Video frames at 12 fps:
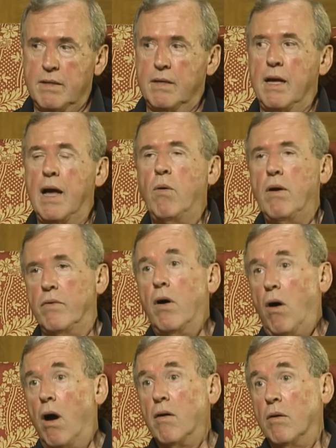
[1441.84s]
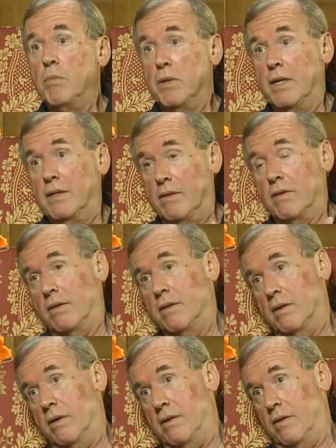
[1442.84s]
however horribly,
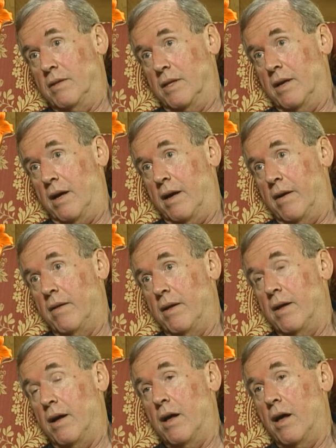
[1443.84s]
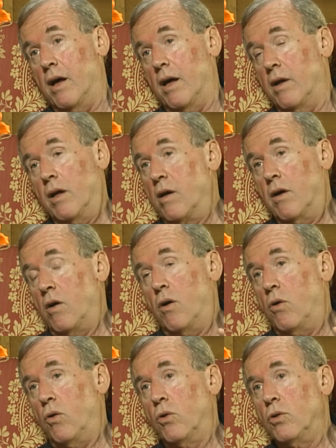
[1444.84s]
uh, a, a, a,
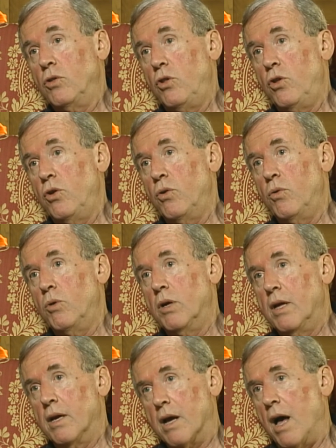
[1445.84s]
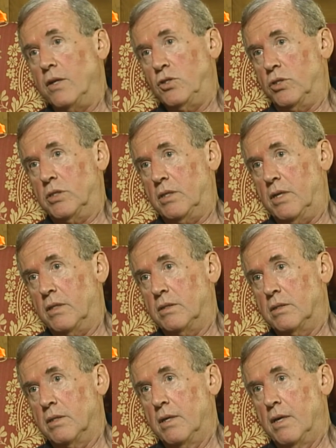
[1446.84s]
whole new consciousness.